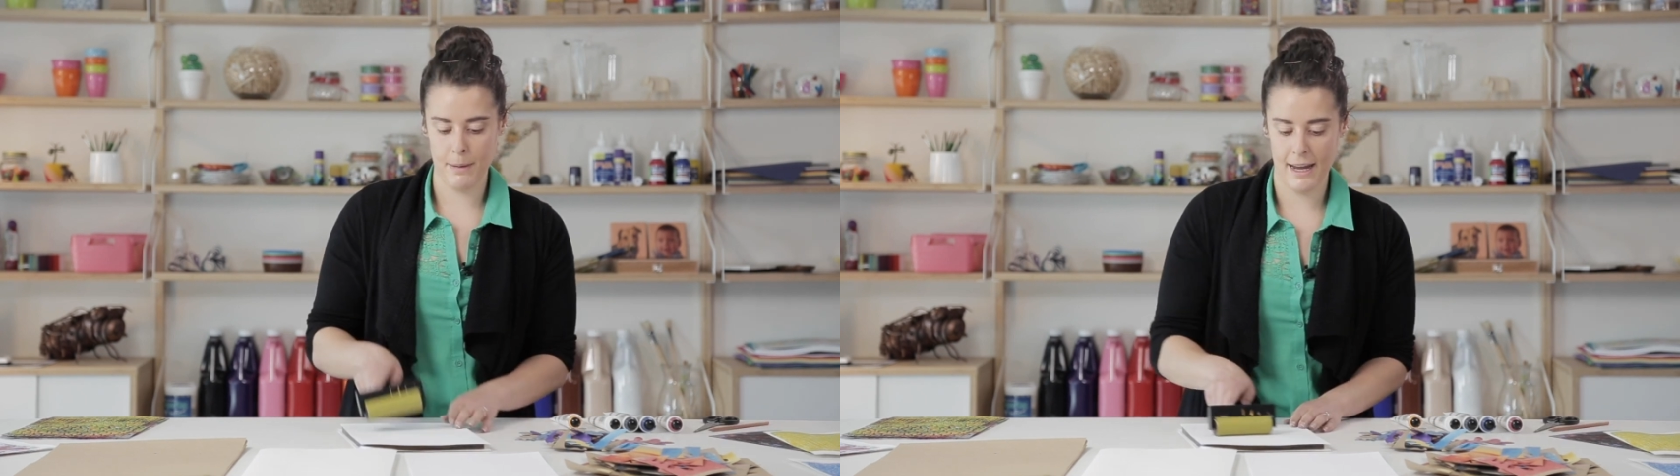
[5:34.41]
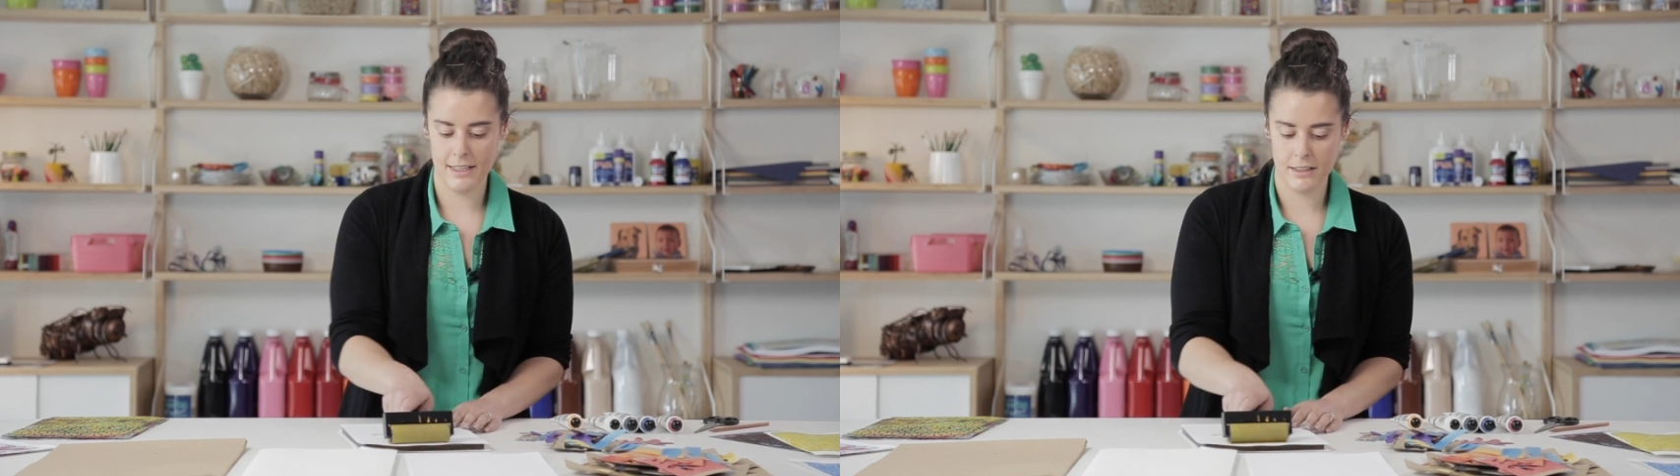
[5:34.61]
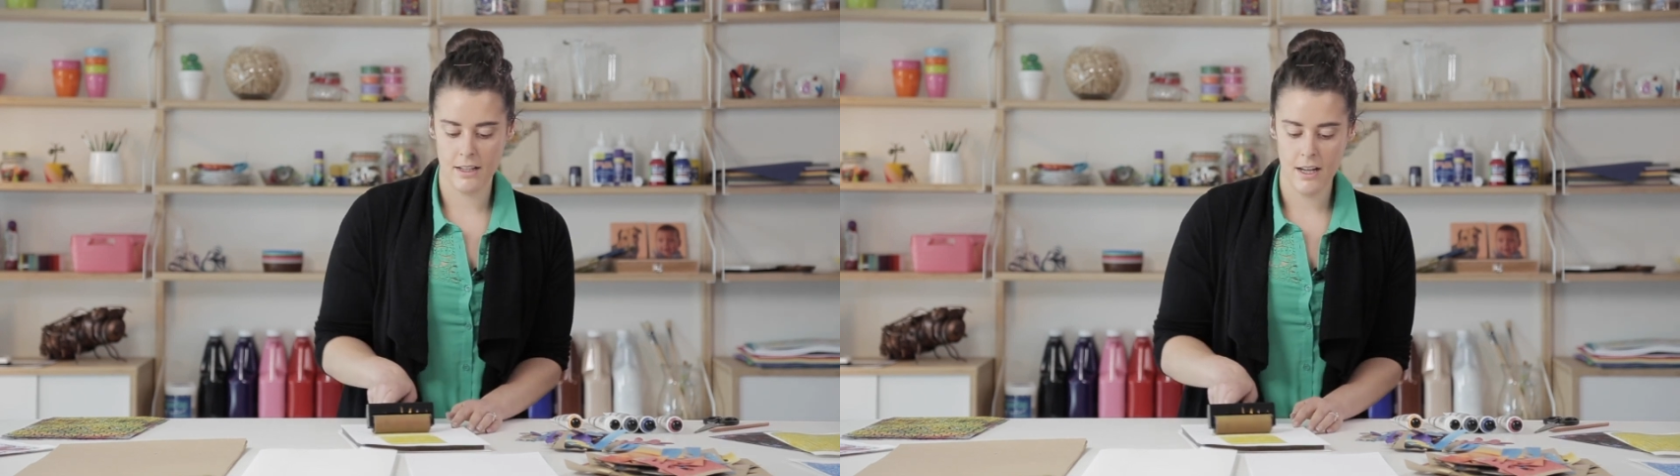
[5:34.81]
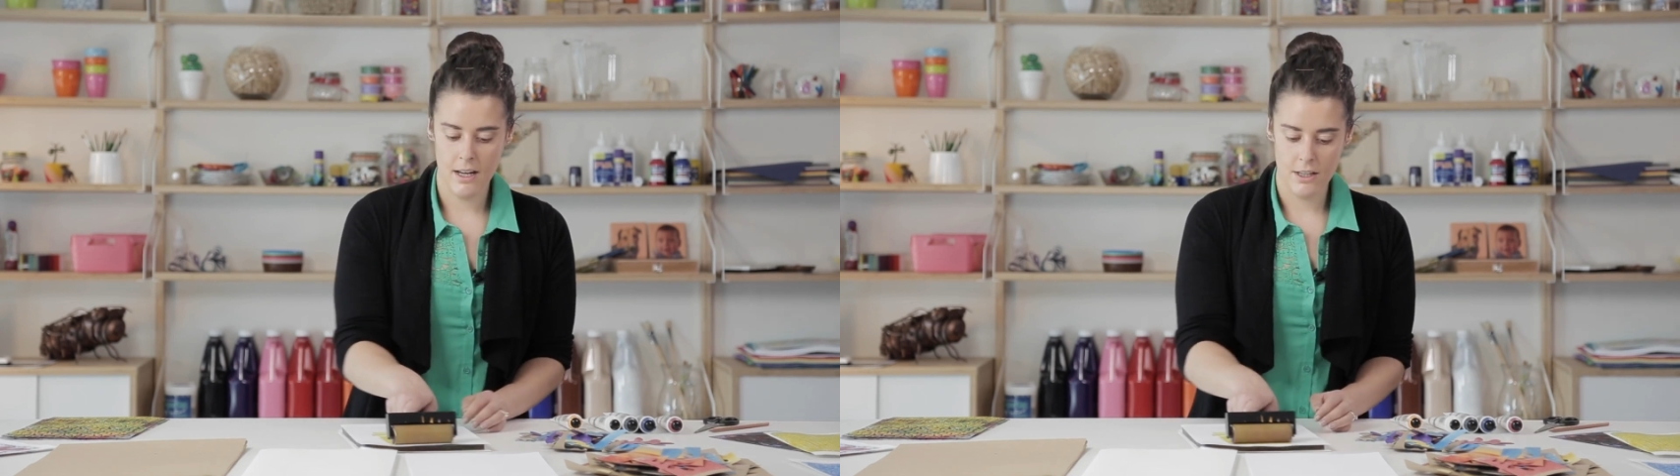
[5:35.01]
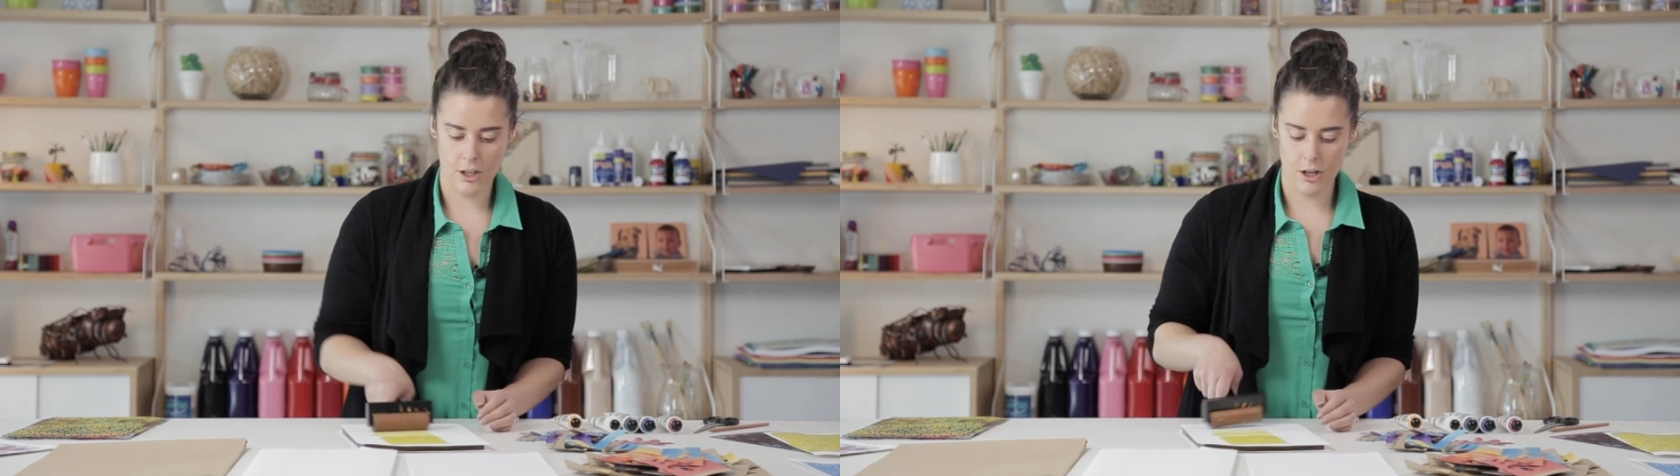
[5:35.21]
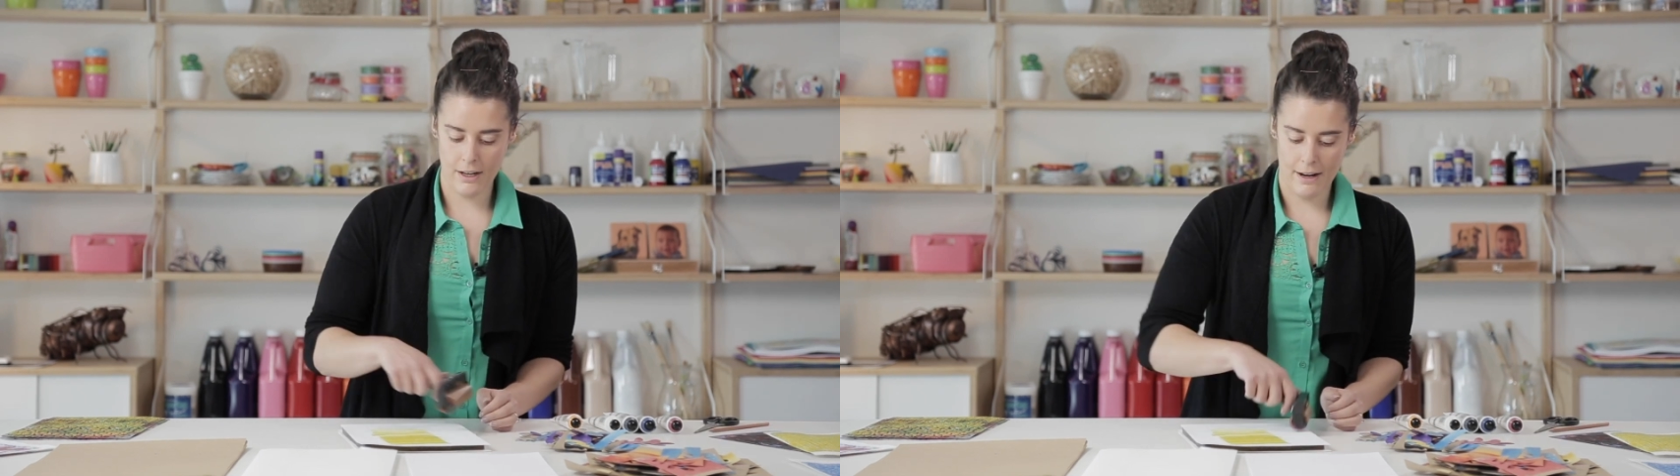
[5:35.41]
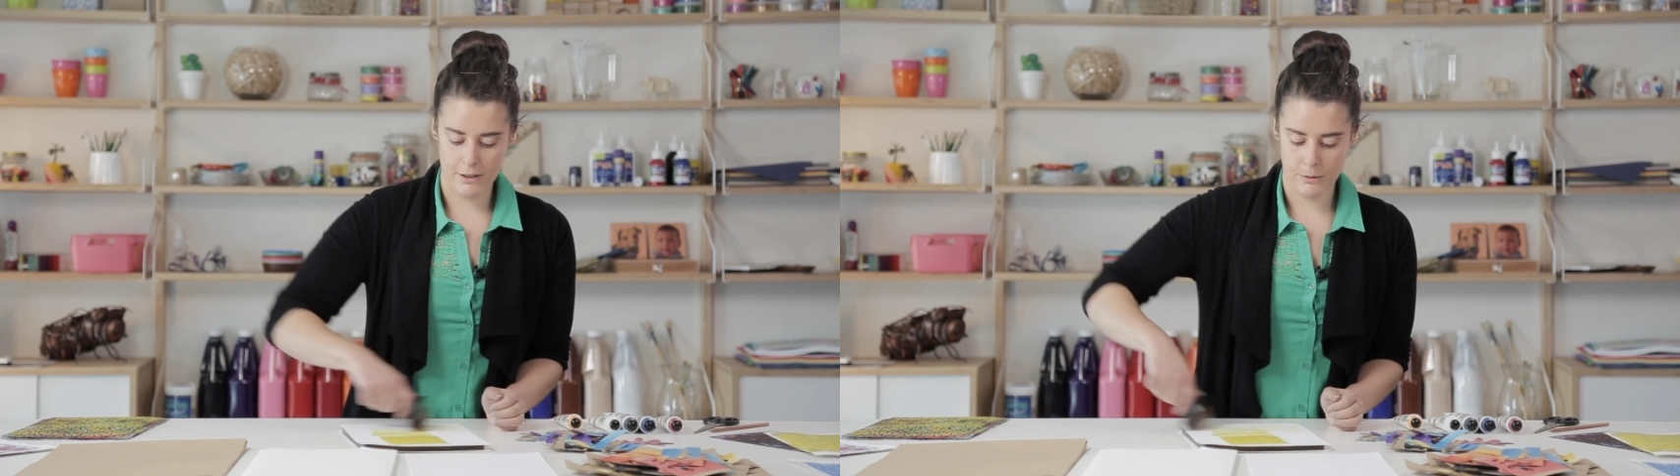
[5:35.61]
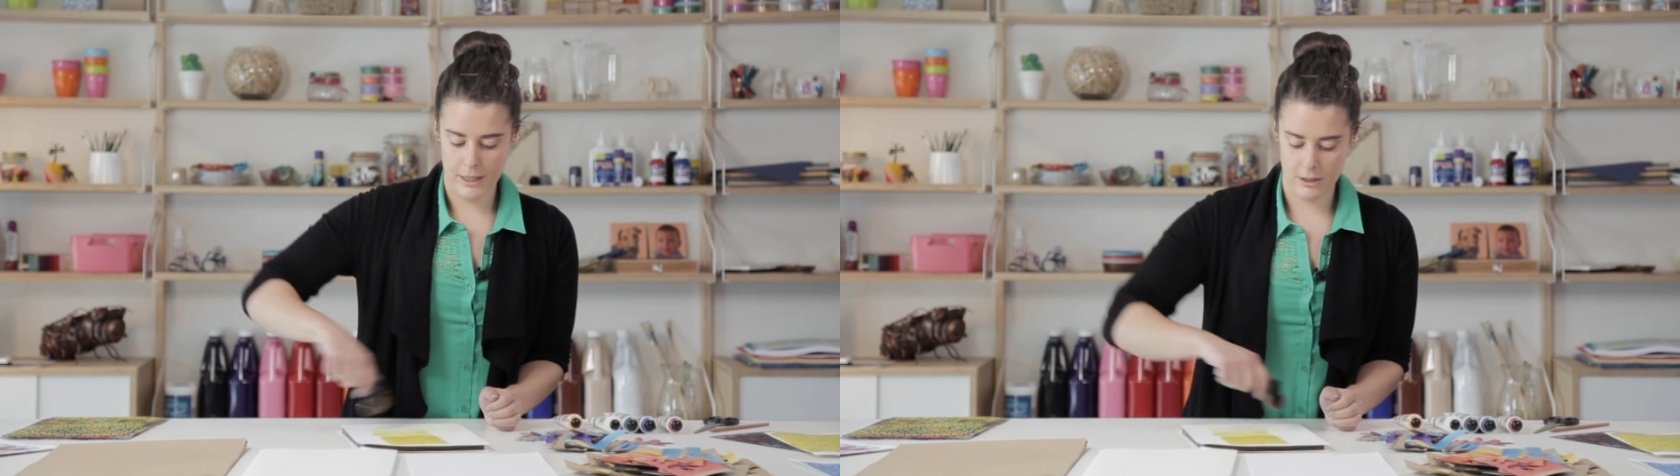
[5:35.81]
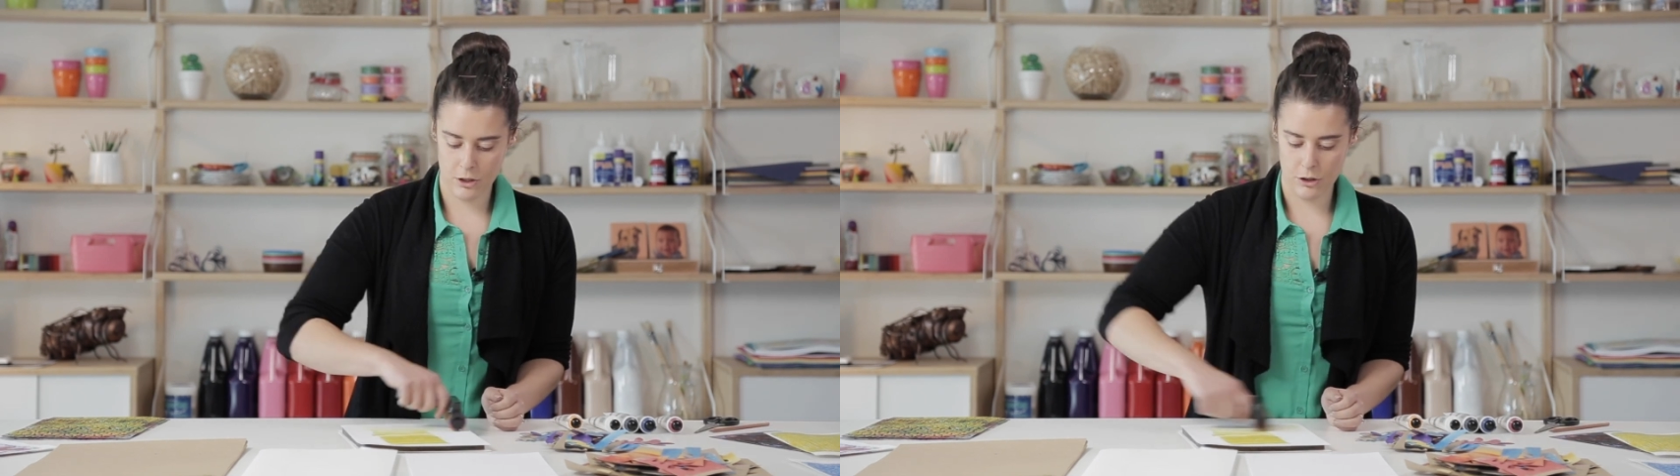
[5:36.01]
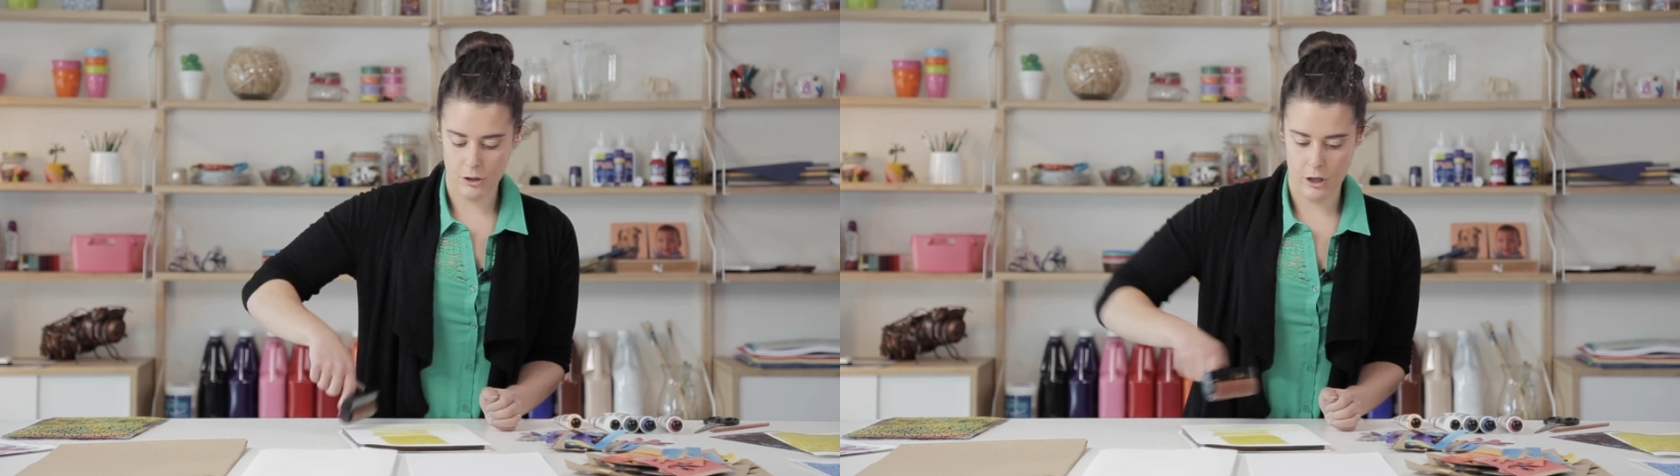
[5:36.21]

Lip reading: paint. So you don't have to wait too